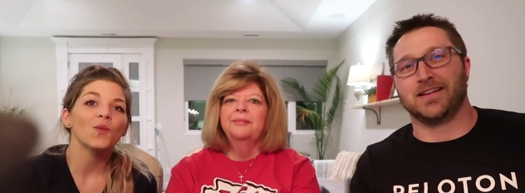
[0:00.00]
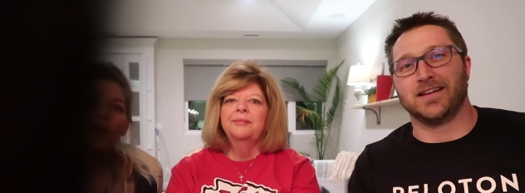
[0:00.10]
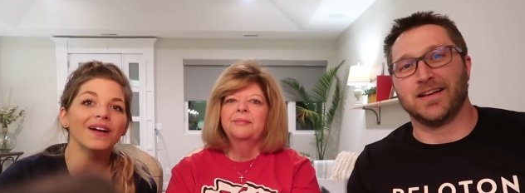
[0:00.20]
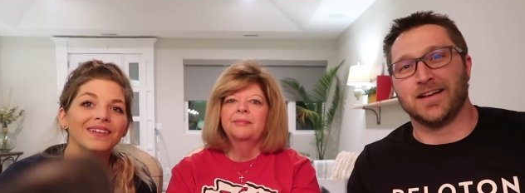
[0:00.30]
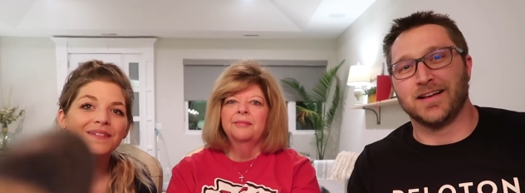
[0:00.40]

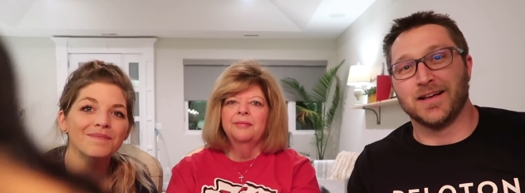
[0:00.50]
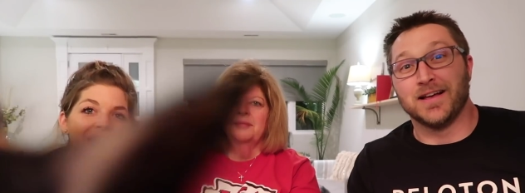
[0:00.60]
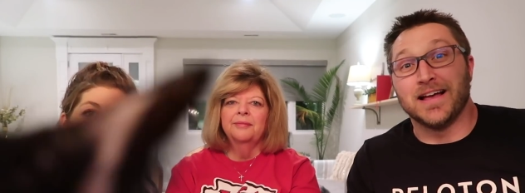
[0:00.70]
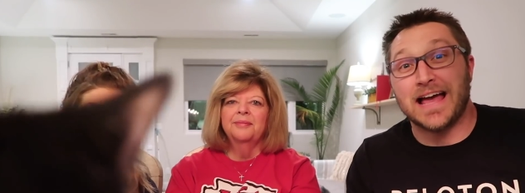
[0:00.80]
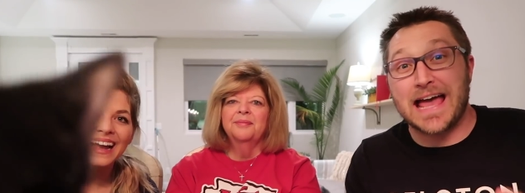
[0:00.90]

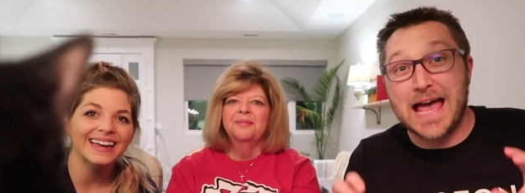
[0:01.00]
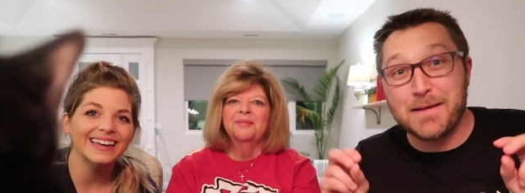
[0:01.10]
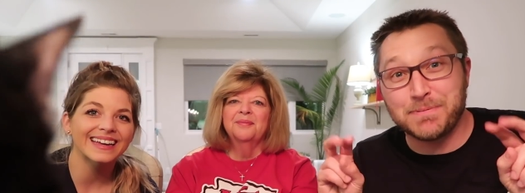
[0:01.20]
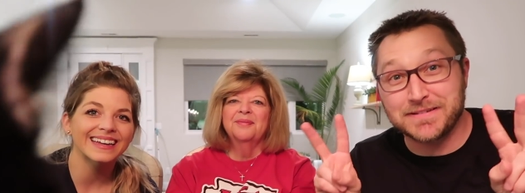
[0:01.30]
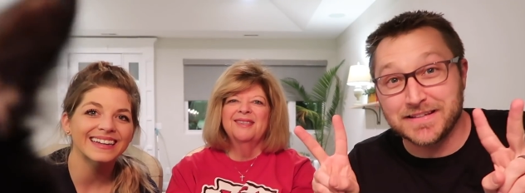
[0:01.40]
Speaker 1: Welcome
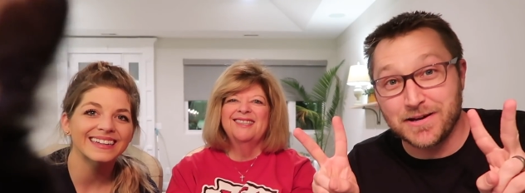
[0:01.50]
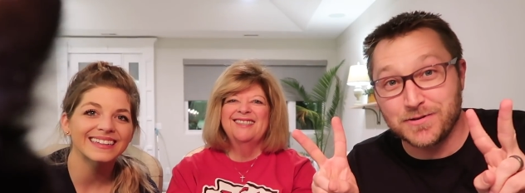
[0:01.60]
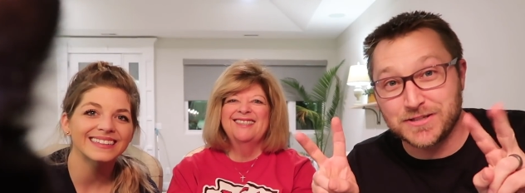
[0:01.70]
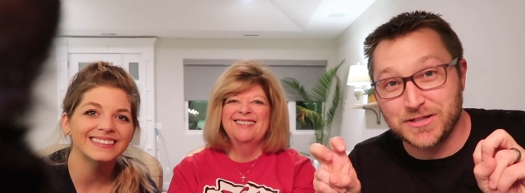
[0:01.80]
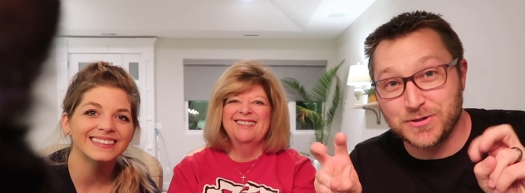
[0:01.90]
back!
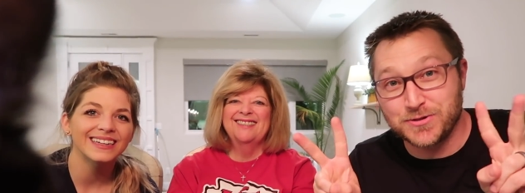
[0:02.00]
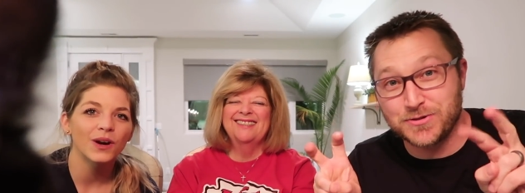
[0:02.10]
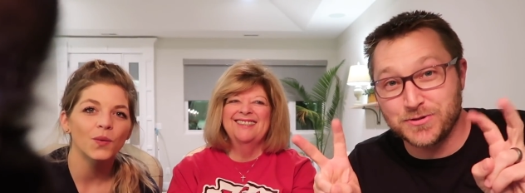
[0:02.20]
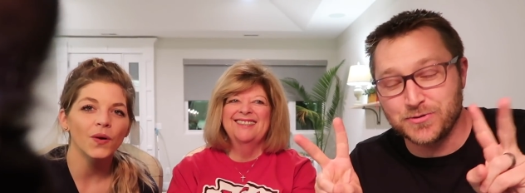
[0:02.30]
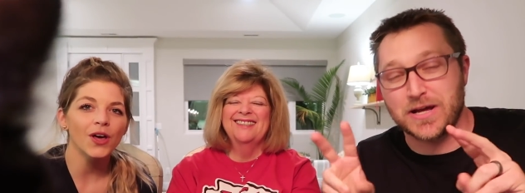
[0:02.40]
Speaker 2: Episode
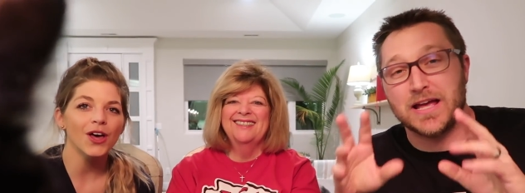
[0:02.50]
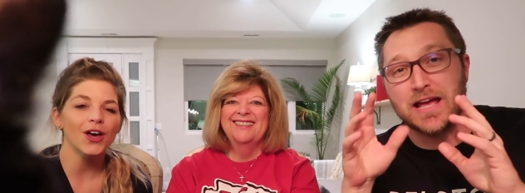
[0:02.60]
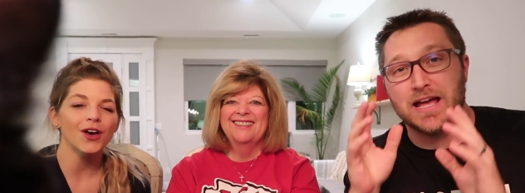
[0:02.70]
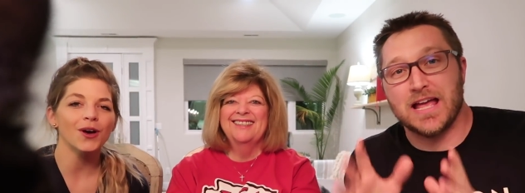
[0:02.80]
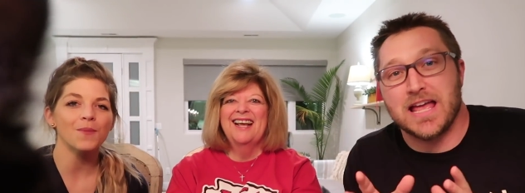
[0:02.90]
two! Woo!
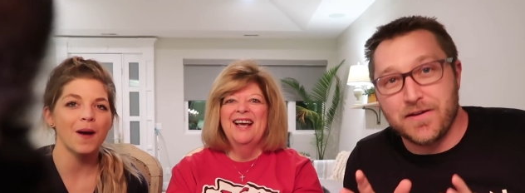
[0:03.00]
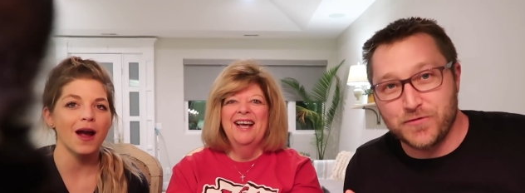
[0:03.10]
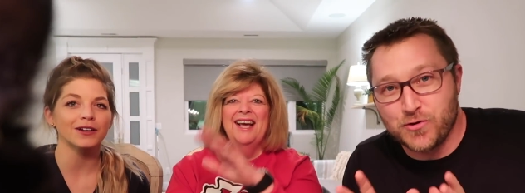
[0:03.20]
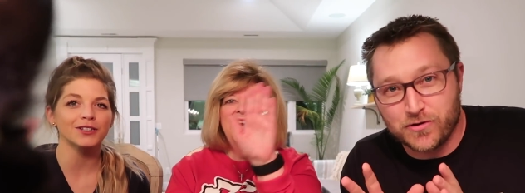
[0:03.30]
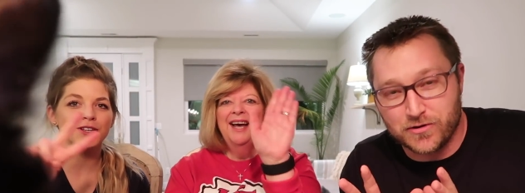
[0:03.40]

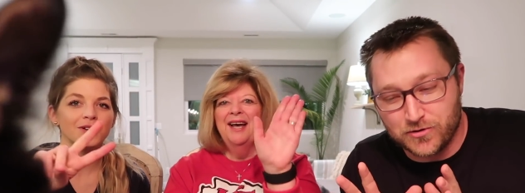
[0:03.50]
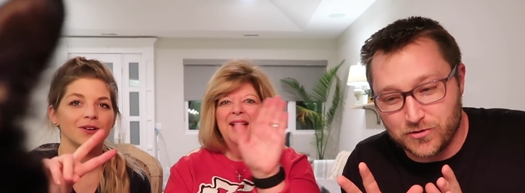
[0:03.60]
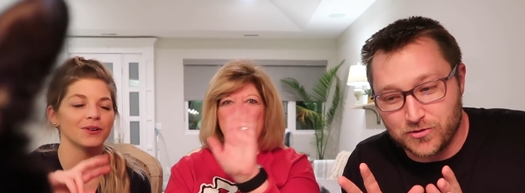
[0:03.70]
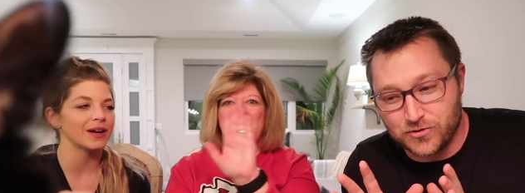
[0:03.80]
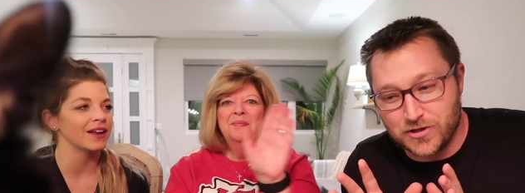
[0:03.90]
Speaker 1: If Part
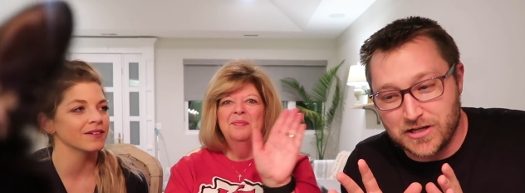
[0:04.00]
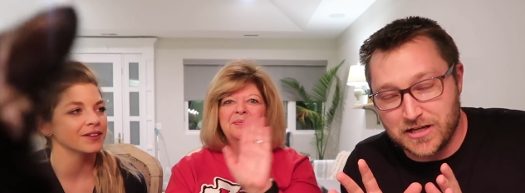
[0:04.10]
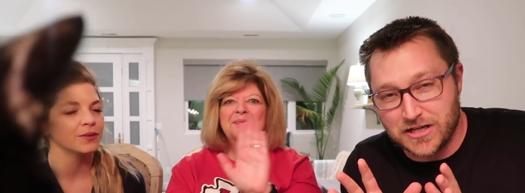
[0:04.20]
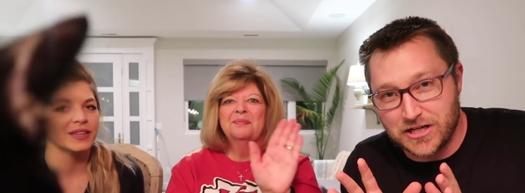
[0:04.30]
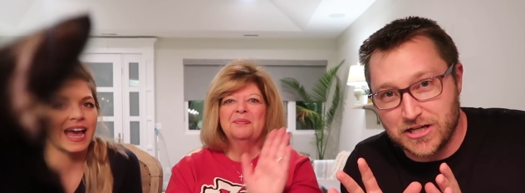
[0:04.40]
you, two,
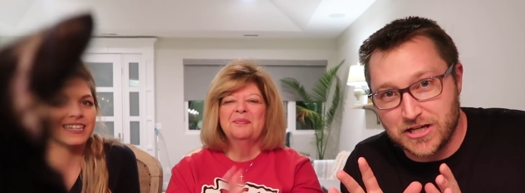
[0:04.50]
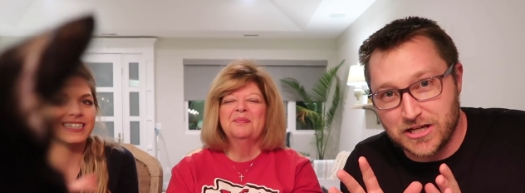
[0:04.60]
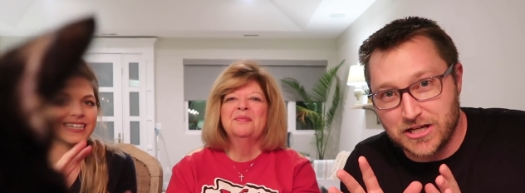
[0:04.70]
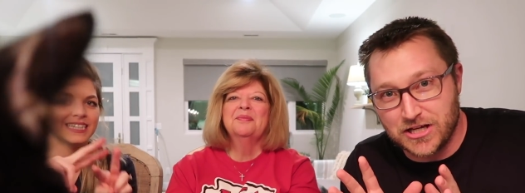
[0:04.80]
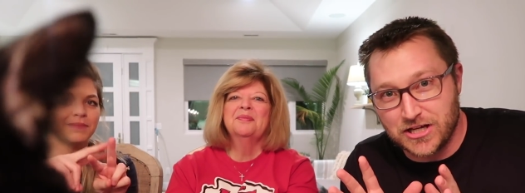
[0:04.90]
interview with
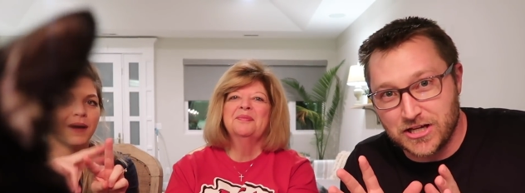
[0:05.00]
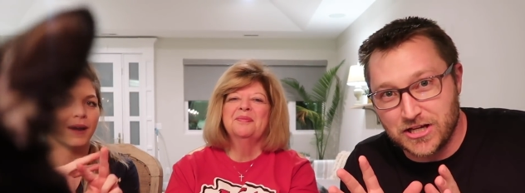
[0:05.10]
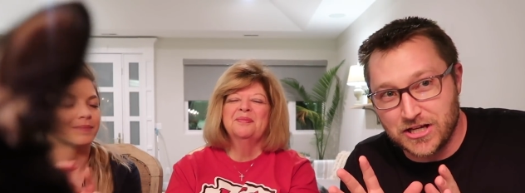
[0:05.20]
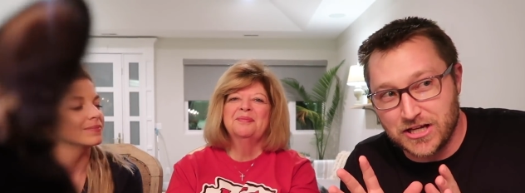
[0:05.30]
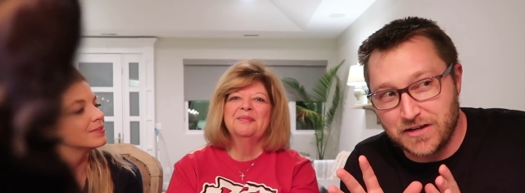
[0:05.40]
hashtag Team
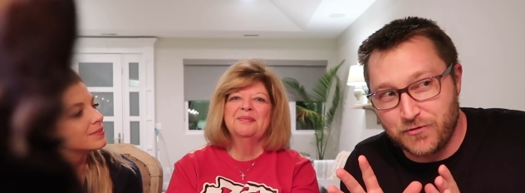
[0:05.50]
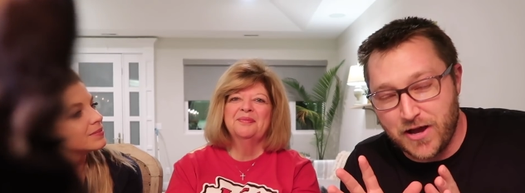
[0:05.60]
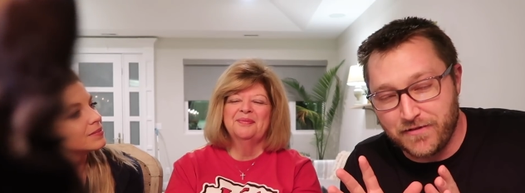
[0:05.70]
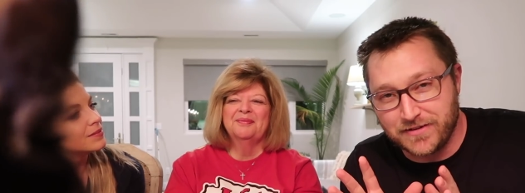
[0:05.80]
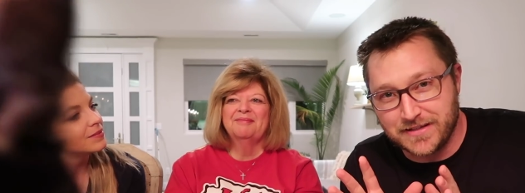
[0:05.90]
Barb.
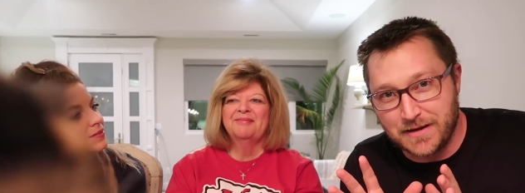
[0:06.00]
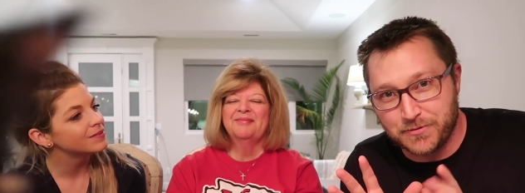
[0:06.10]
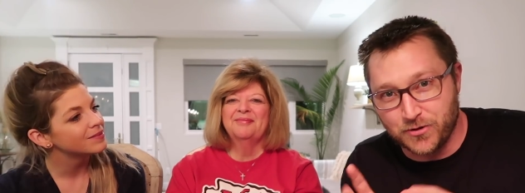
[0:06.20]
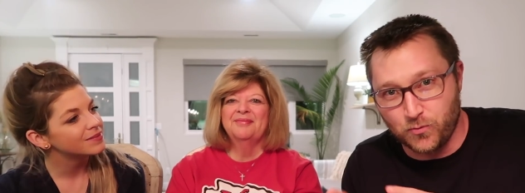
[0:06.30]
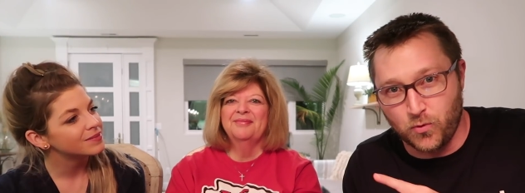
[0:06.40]
Speaker 2: If you haven't seen
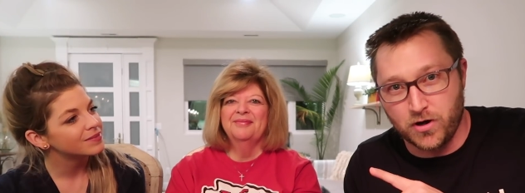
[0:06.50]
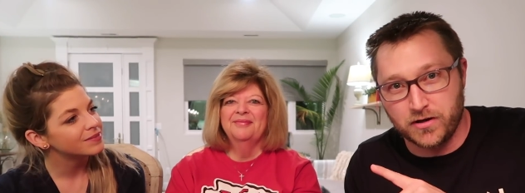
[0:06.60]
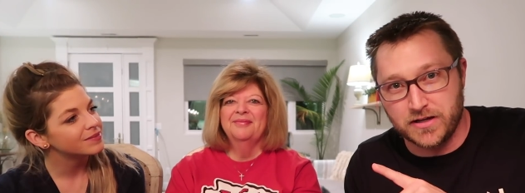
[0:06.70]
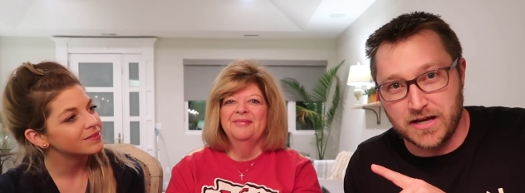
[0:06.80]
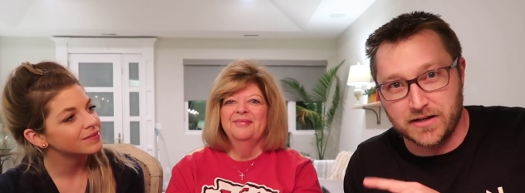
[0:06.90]
episode
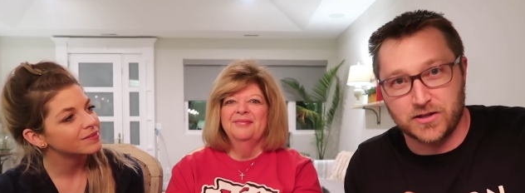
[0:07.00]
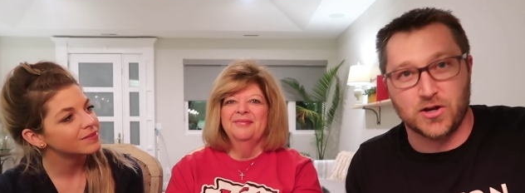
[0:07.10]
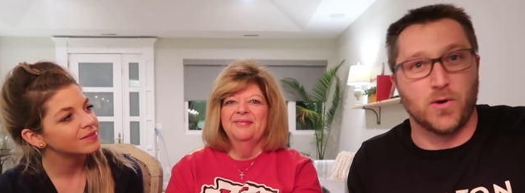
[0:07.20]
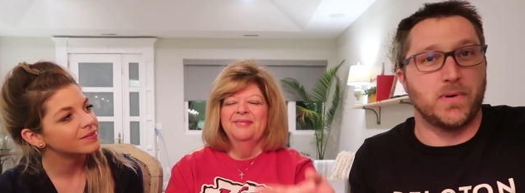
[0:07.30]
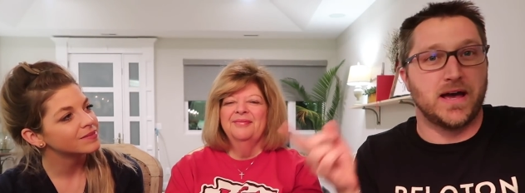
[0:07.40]
one yet,
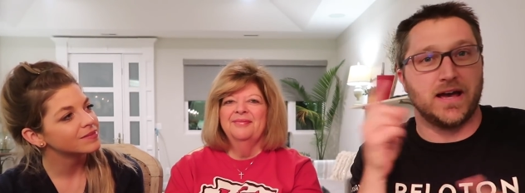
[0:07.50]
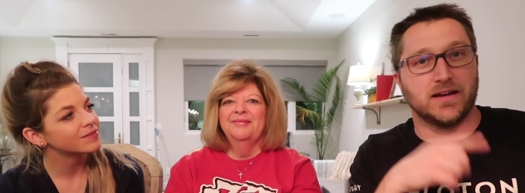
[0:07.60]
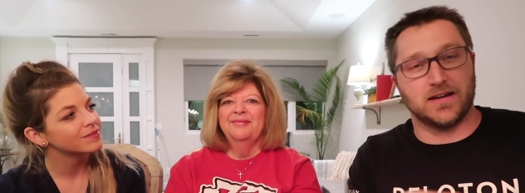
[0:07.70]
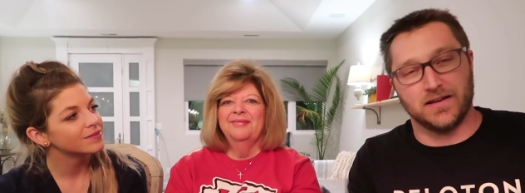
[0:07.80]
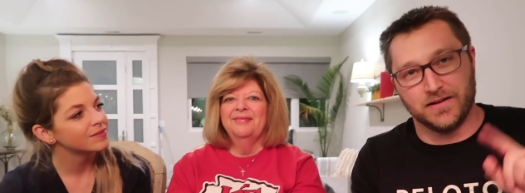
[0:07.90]
go
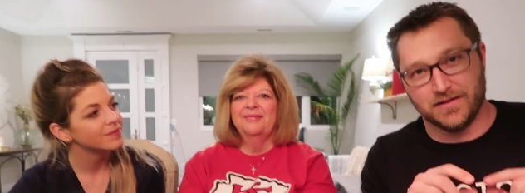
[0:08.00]
back.